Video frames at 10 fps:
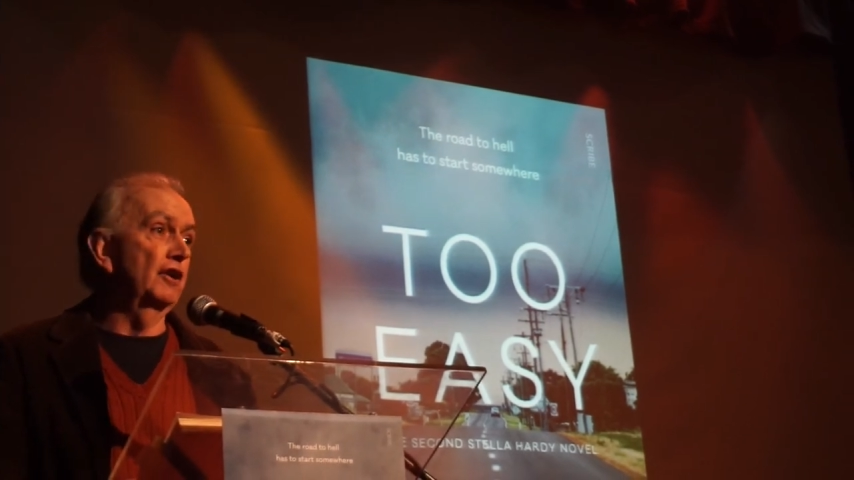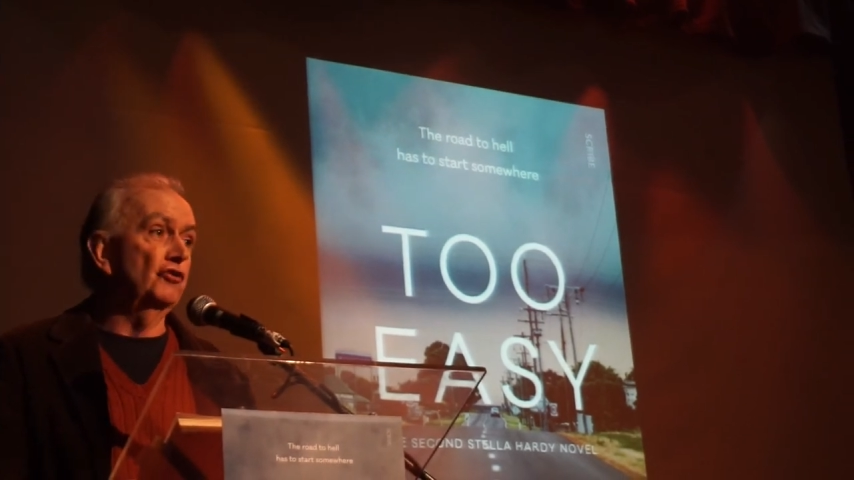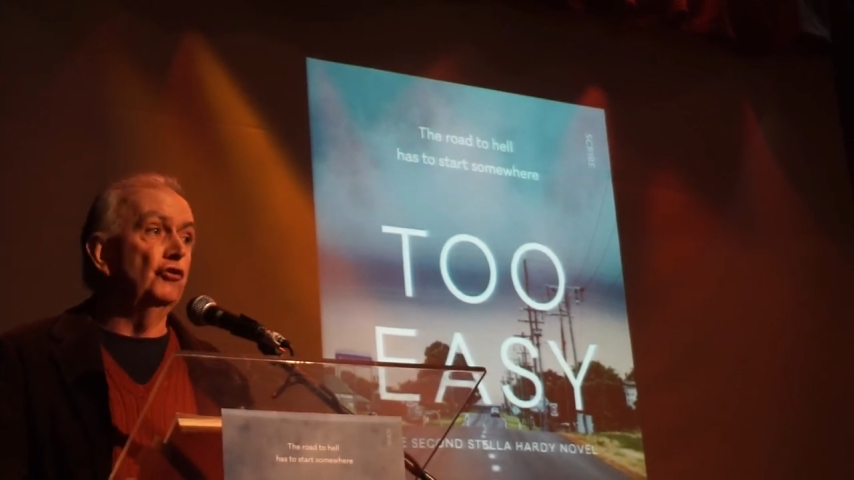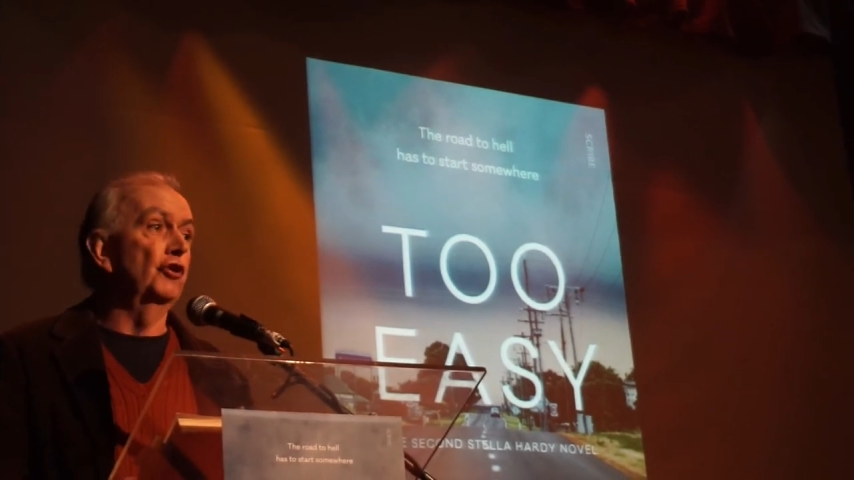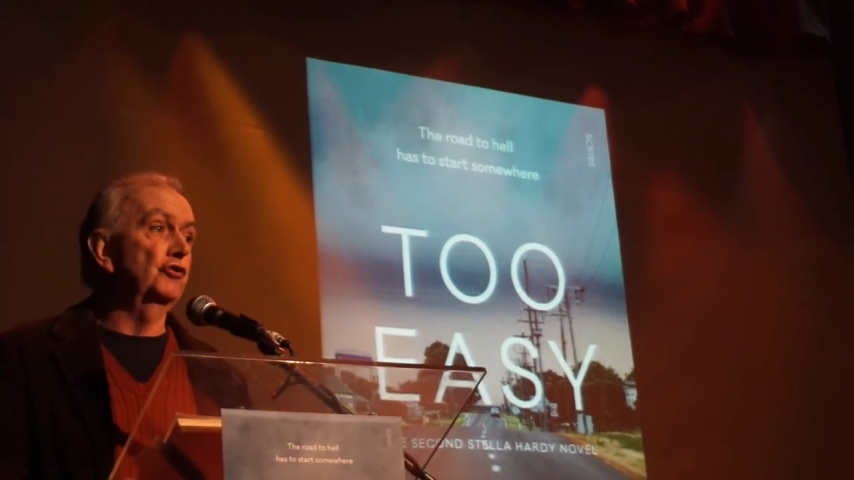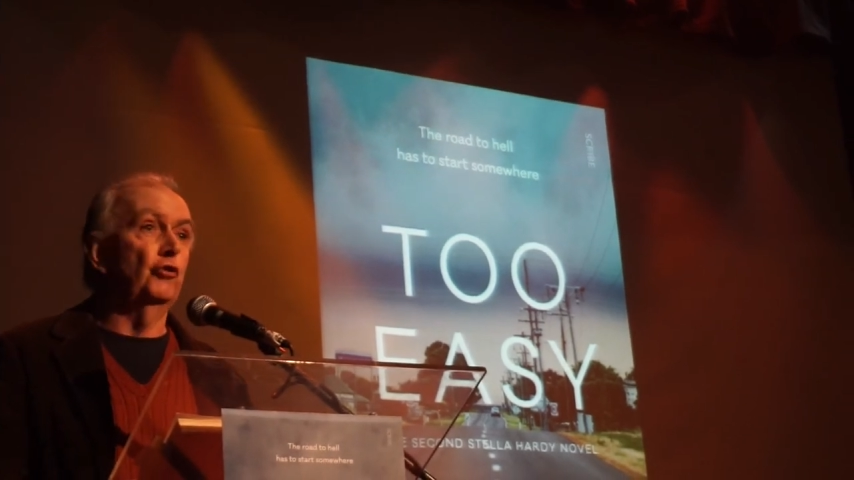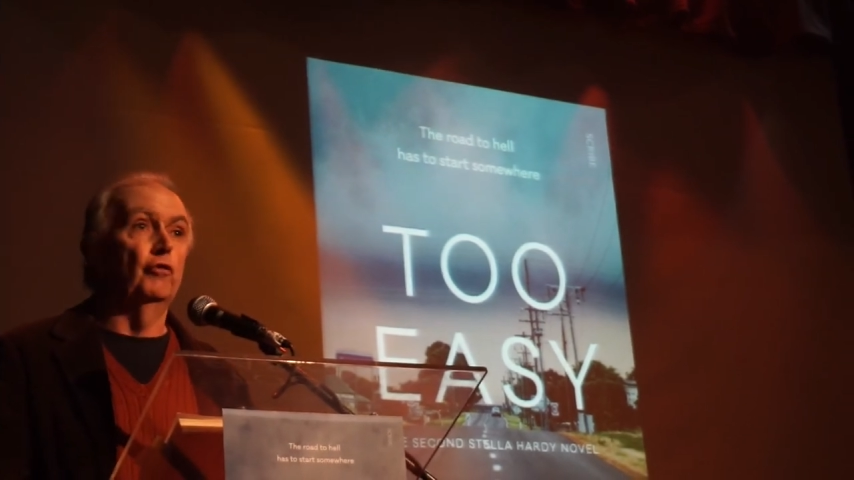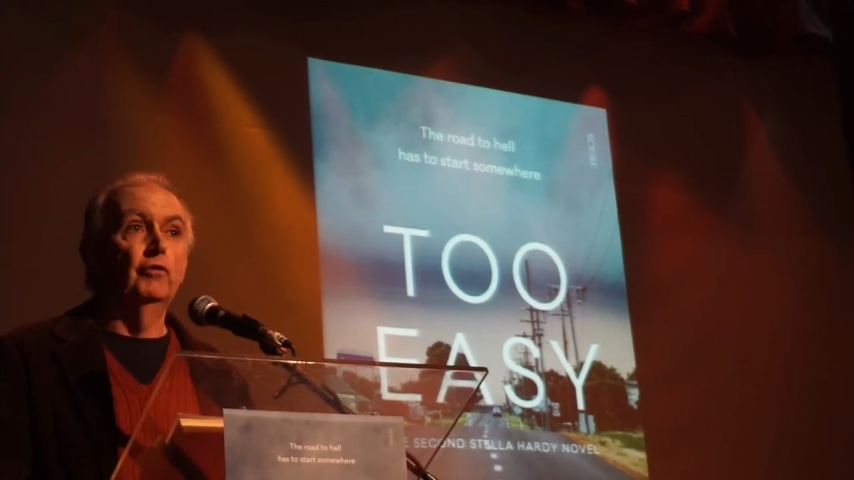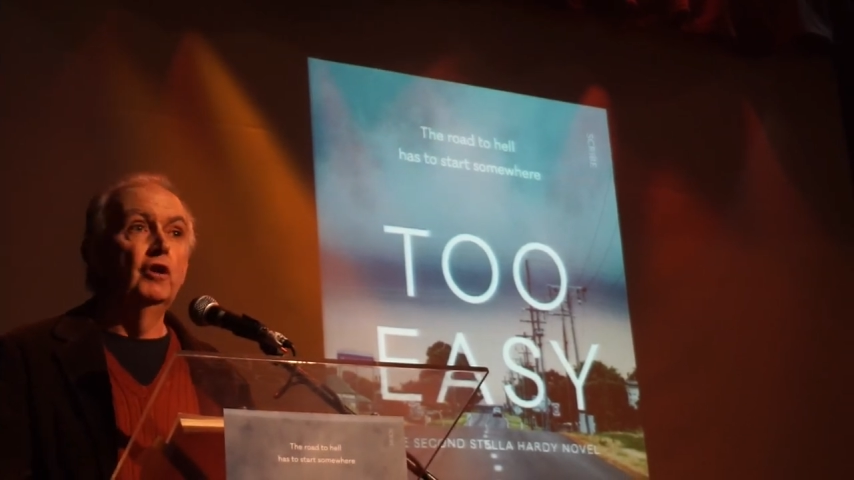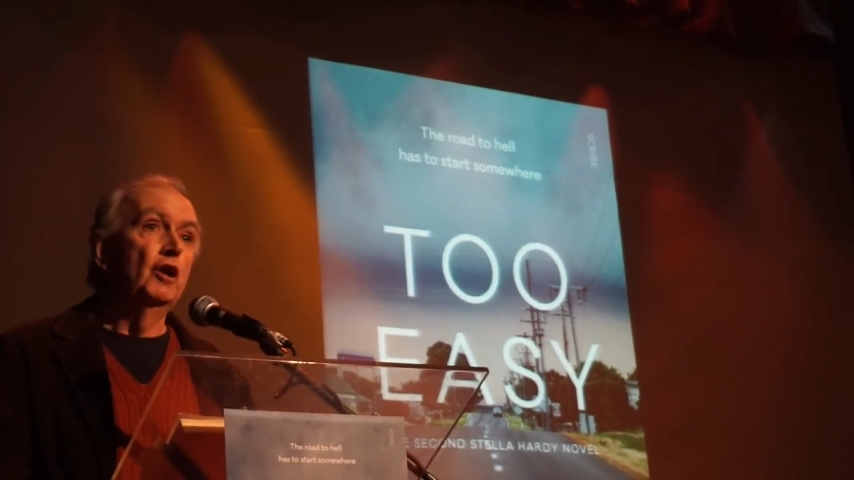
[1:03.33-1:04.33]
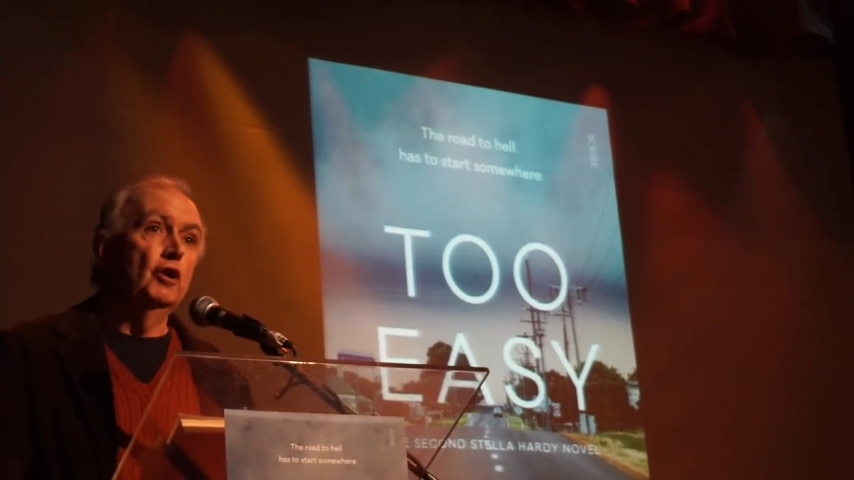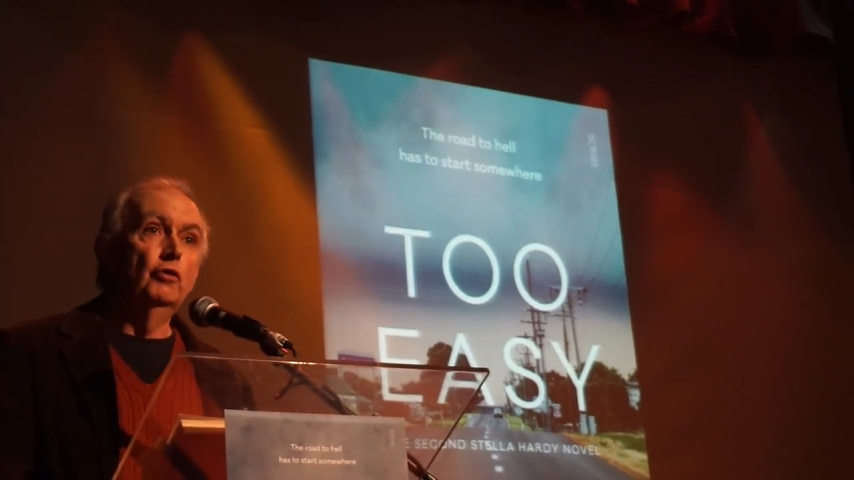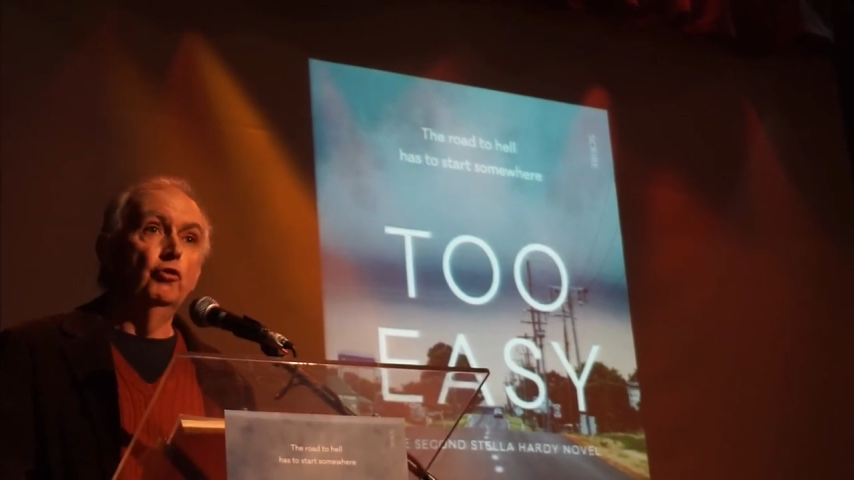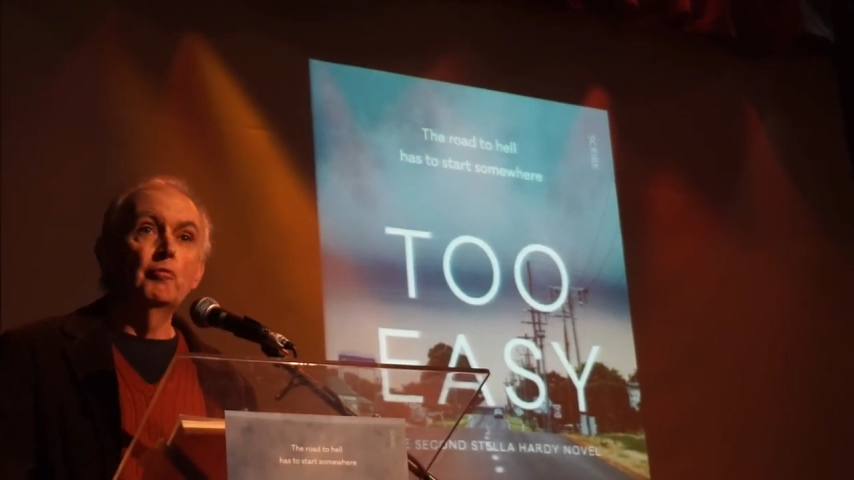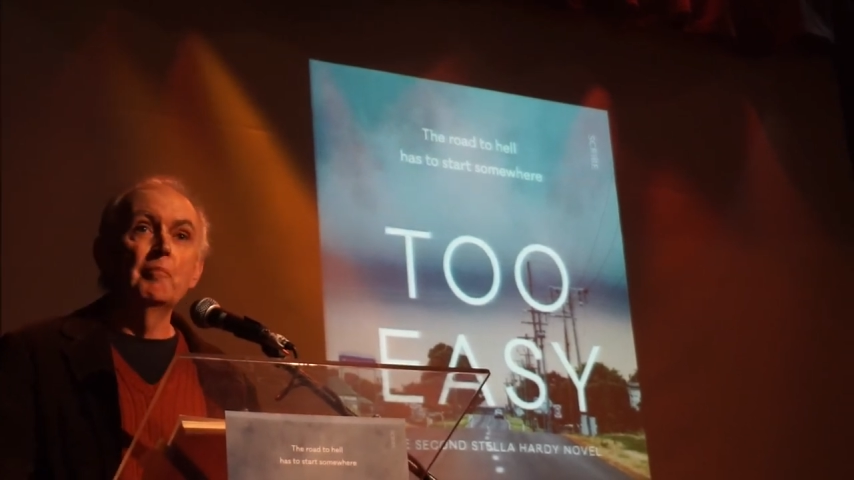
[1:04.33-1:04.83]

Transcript: It's not sort of, look,